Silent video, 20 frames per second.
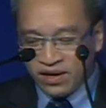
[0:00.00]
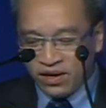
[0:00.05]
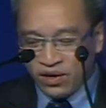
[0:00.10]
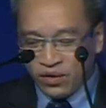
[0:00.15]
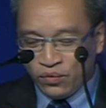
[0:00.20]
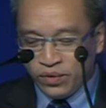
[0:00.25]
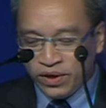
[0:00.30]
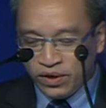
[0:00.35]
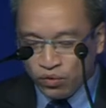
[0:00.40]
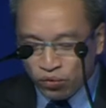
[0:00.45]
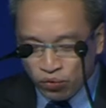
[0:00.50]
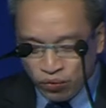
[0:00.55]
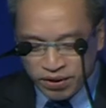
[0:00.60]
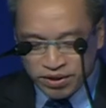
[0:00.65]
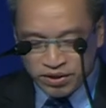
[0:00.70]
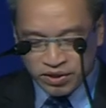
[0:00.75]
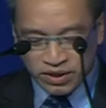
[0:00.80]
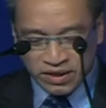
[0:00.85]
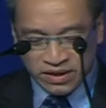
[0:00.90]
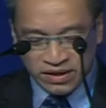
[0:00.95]
we do
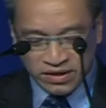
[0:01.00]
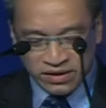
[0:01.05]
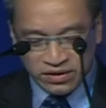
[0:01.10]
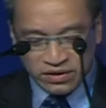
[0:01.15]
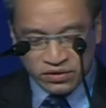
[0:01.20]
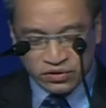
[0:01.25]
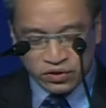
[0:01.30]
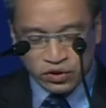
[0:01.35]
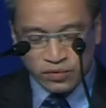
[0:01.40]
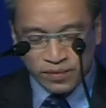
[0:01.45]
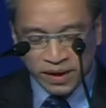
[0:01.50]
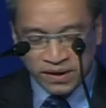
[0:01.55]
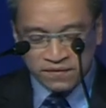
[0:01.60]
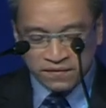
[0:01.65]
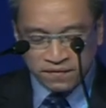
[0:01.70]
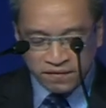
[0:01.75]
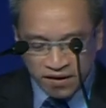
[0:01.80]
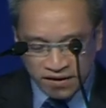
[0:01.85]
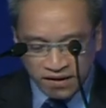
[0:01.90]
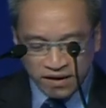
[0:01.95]
wish to make
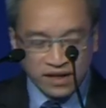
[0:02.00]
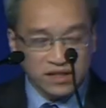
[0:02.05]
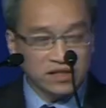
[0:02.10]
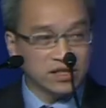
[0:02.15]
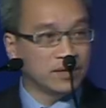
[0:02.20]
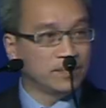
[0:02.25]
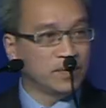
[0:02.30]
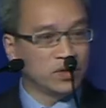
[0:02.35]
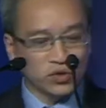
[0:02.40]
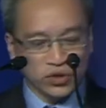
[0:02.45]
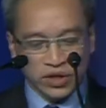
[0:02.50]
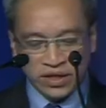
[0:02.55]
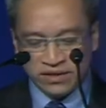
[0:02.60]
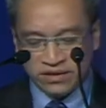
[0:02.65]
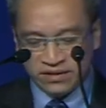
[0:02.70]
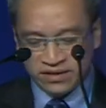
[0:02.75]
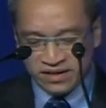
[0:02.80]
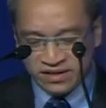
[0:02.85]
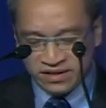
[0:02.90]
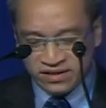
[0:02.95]
further
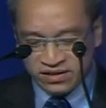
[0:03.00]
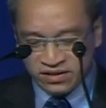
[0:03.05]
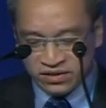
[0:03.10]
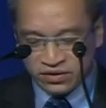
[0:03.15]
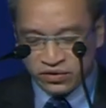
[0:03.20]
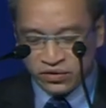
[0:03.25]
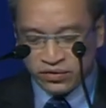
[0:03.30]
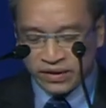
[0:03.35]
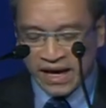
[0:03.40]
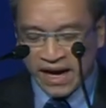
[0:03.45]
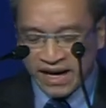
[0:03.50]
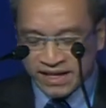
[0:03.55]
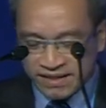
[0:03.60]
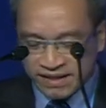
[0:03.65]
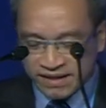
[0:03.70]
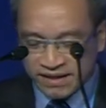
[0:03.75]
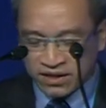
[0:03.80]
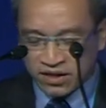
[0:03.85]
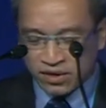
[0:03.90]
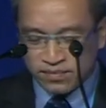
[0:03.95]
contribution to the
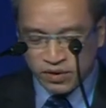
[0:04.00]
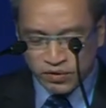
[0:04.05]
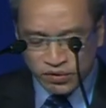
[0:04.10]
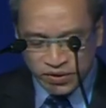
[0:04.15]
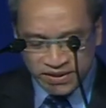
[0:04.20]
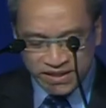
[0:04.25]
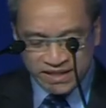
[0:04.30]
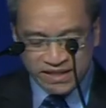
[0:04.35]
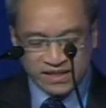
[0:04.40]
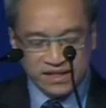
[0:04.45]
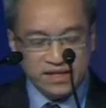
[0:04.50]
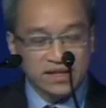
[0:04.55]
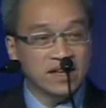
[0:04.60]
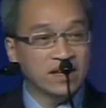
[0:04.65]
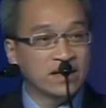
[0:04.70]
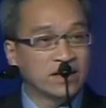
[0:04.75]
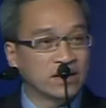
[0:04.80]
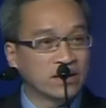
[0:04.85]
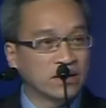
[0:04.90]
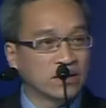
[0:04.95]
ICT community
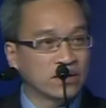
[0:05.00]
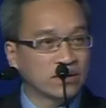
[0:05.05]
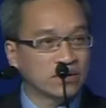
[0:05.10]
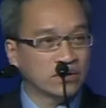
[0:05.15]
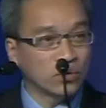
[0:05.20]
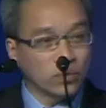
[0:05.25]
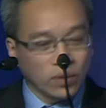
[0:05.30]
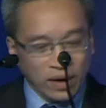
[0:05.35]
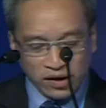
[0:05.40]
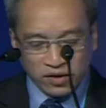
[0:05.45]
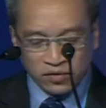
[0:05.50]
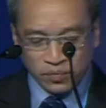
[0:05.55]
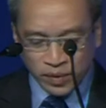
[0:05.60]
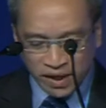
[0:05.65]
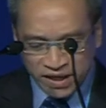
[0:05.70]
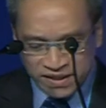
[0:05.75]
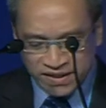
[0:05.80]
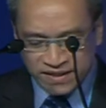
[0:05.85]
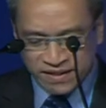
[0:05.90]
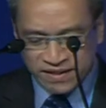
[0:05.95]
through our
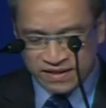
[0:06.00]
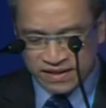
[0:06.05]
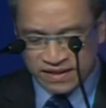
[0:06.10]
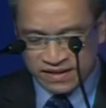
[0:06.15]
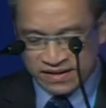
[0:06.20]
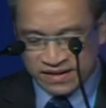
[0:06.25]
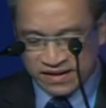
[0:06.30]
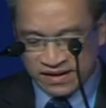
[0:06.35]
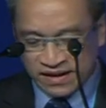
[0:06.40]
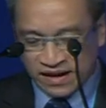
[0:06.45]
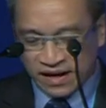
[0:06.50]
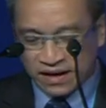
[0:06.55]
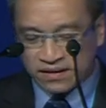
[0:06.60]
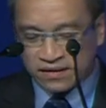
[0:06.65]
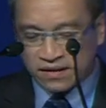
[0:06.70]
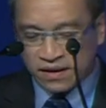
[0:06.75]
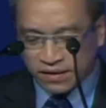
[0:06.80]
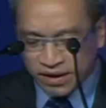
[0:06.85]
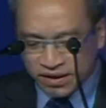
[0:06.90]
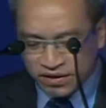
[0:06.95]
presence at
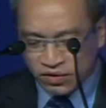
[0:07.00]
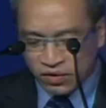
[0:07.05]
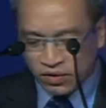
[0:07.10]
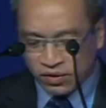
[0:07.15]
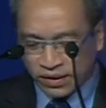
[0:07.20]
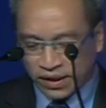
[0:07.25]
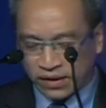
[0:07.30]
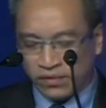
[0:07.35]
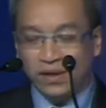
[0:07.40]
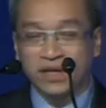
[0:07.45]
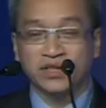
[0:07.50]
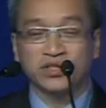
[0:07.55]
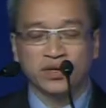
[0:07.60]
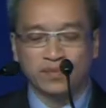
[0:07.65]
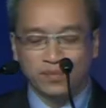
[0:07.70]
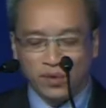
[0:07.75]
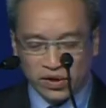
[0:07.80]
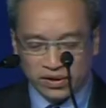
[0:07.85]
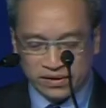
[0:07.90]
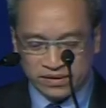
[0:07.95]
the Radio Regulation
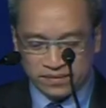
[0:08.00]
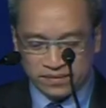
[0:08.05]
Board.